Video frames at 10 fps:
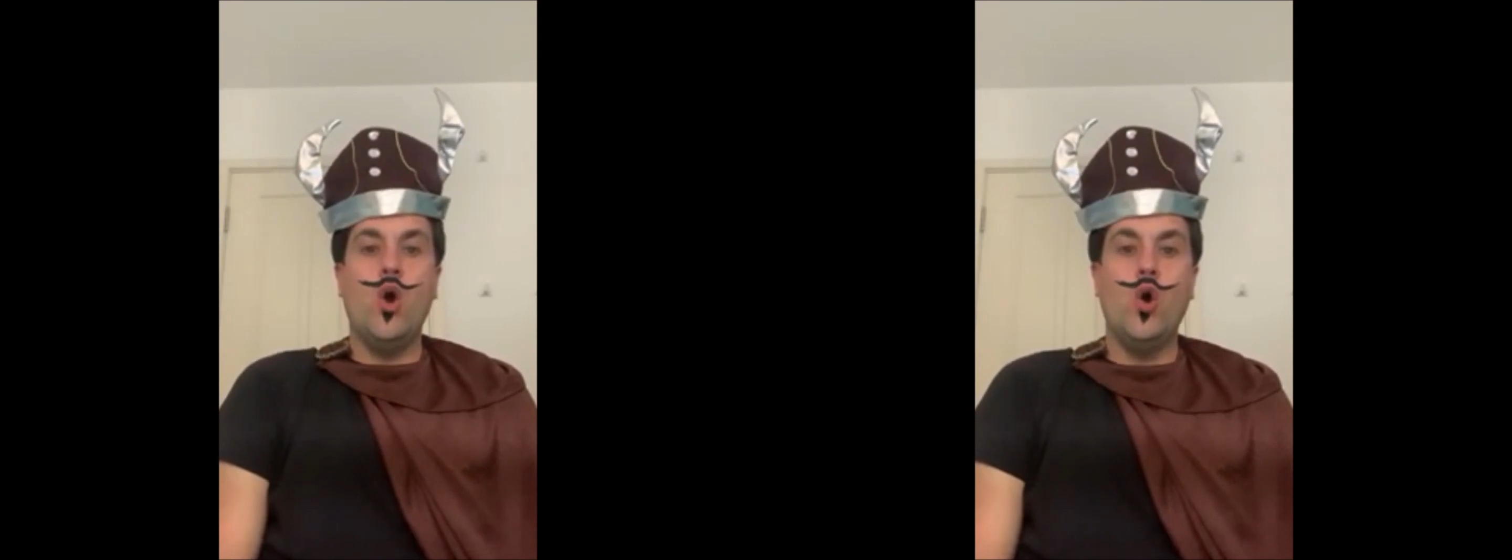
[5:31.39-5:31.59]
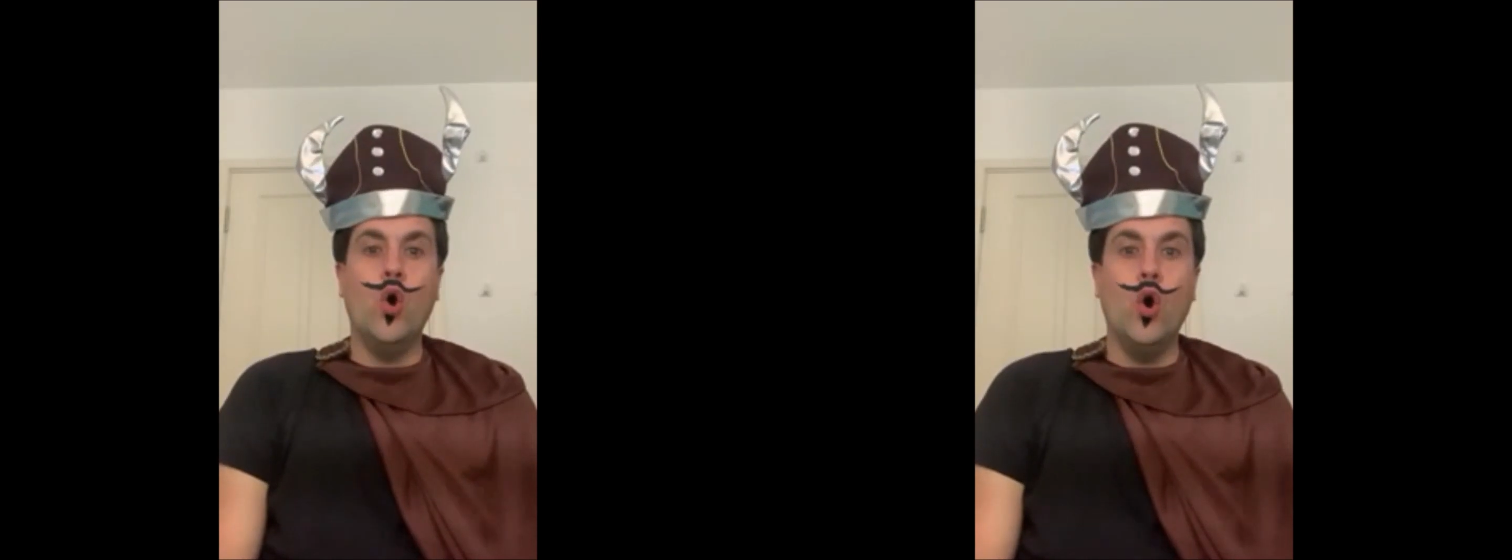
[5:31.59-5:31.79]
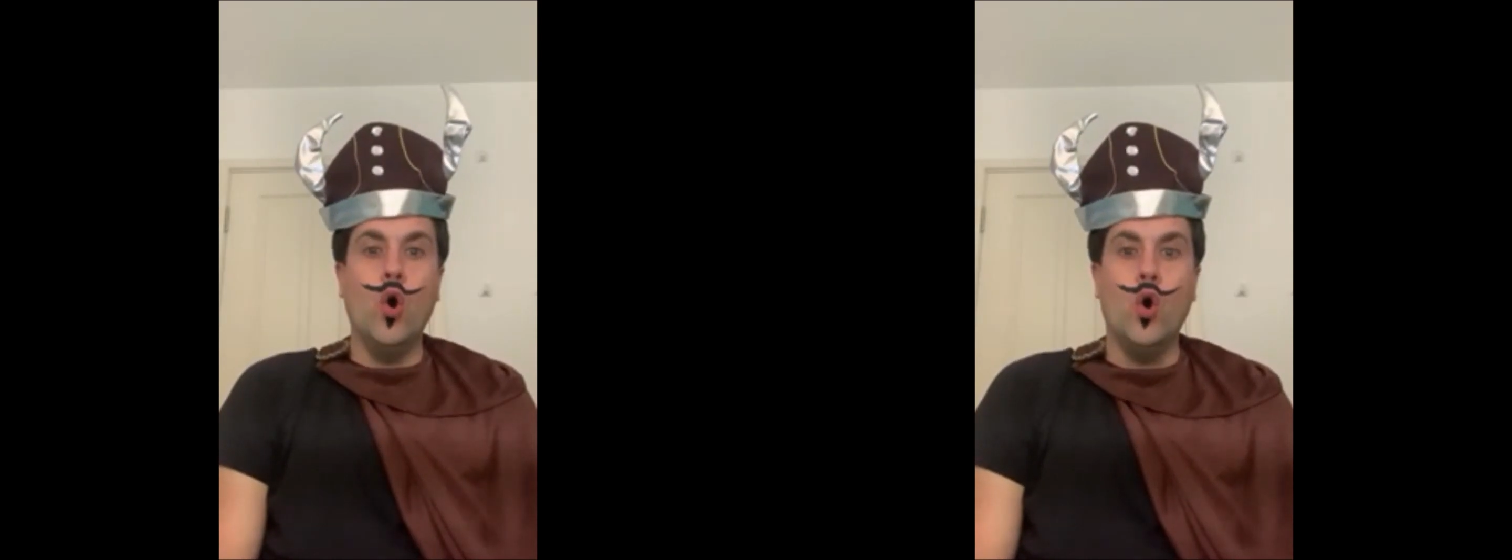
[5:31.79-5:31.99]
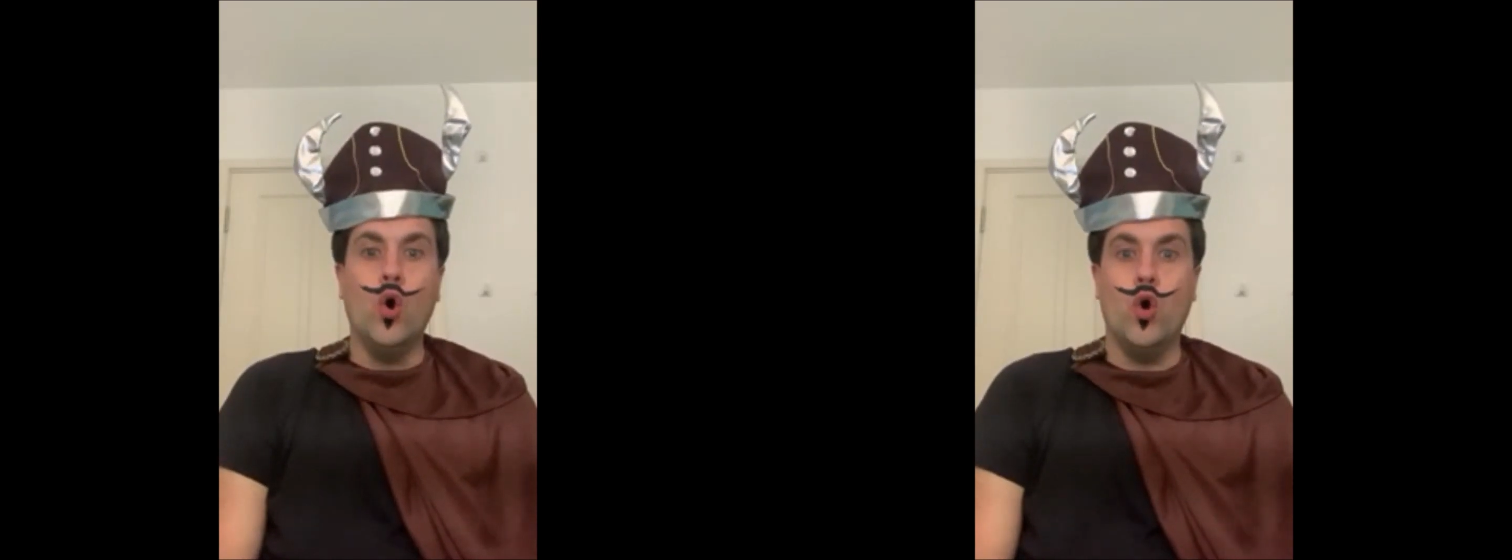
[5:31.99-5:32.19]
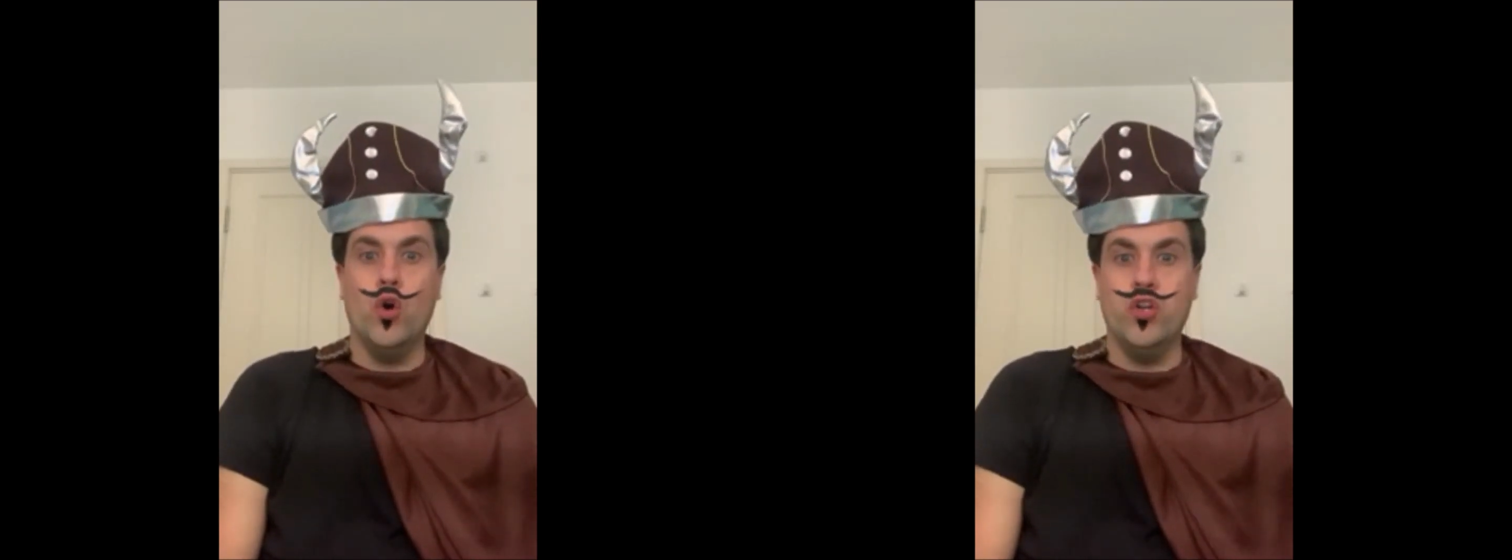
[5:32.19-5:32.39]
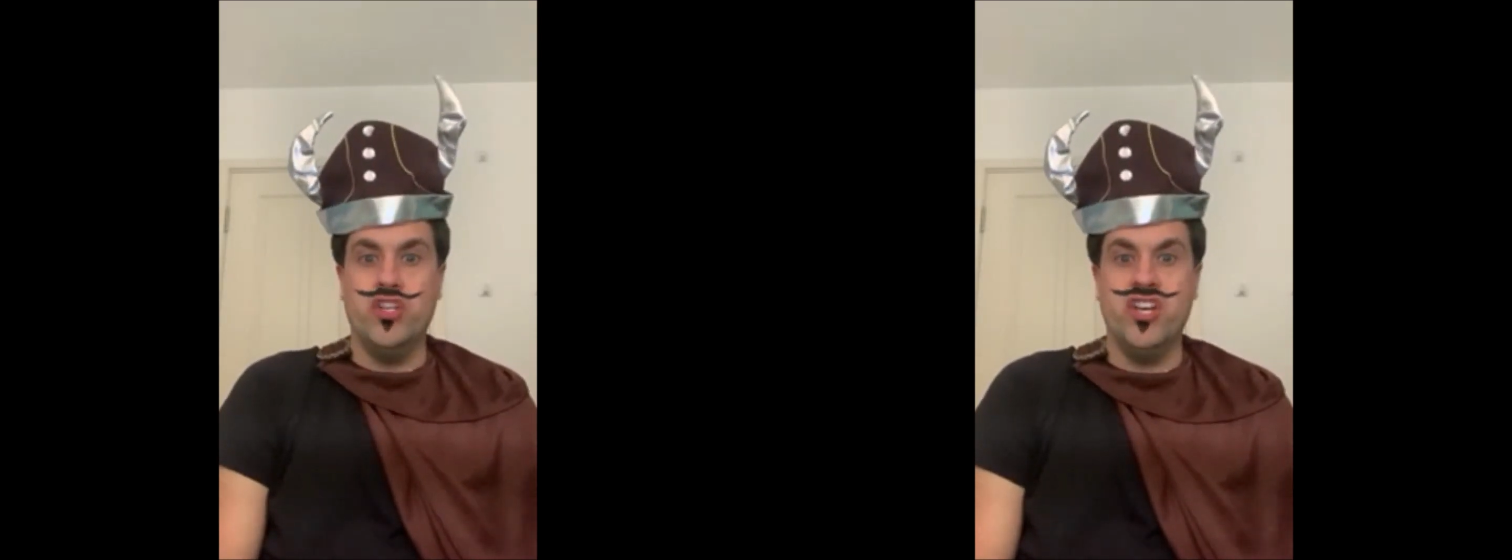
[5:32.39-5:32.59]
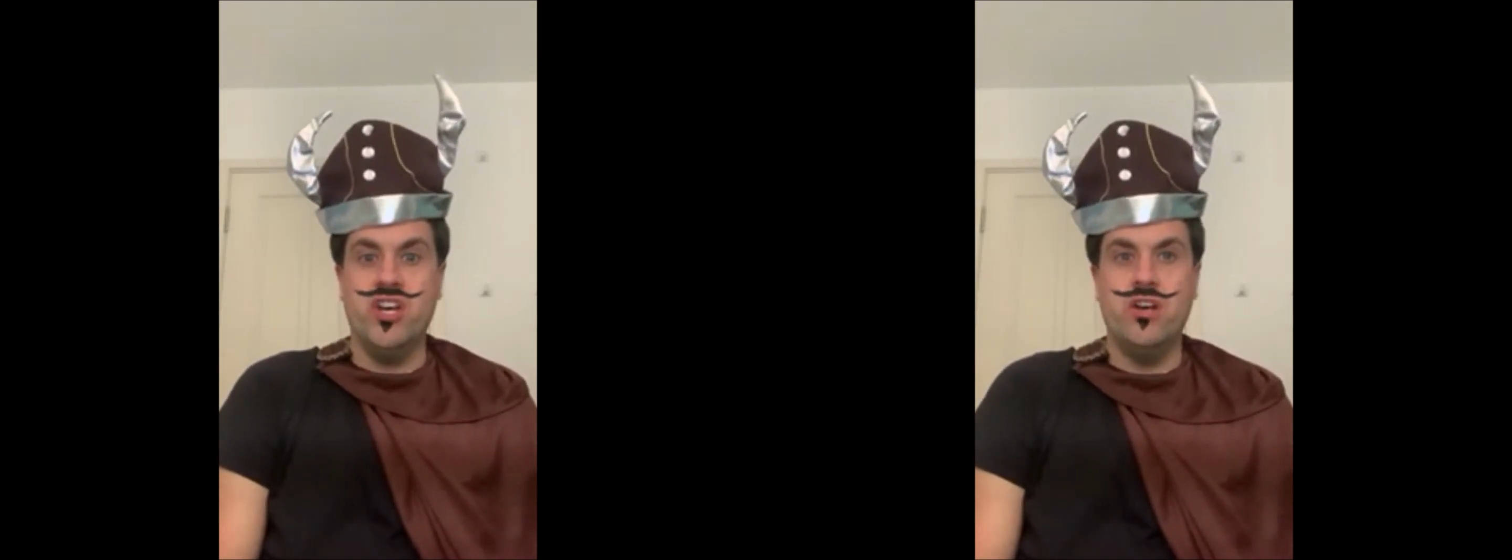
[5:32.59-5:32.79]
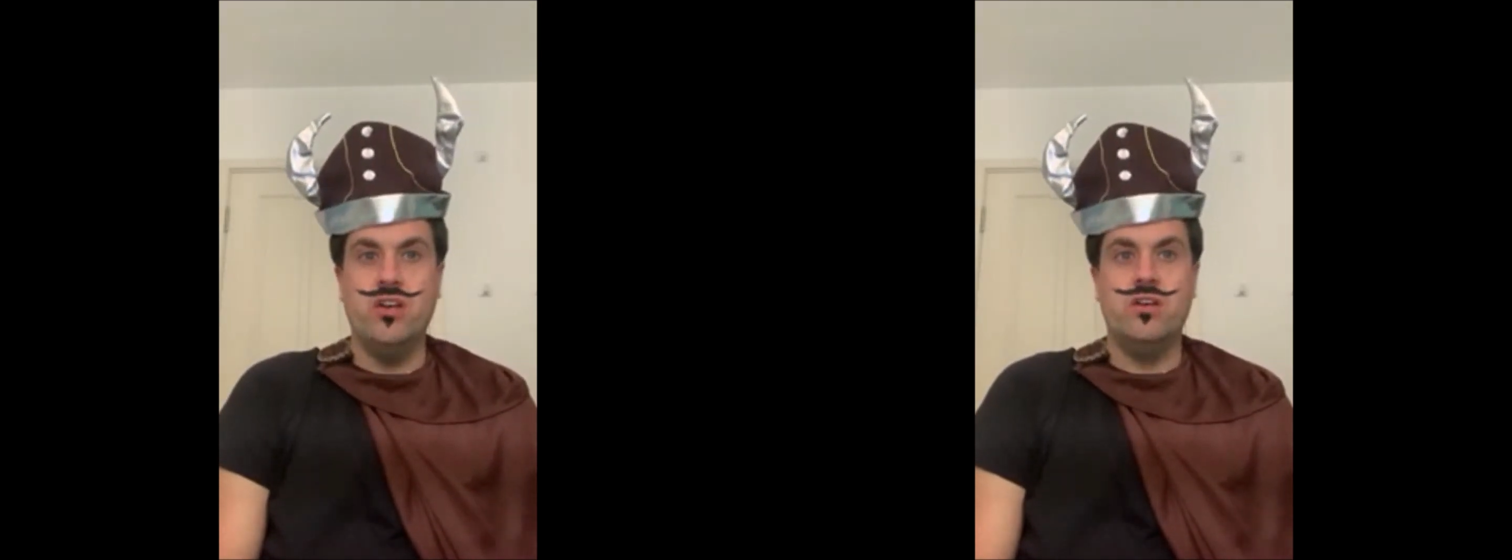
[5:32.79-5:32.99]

horde?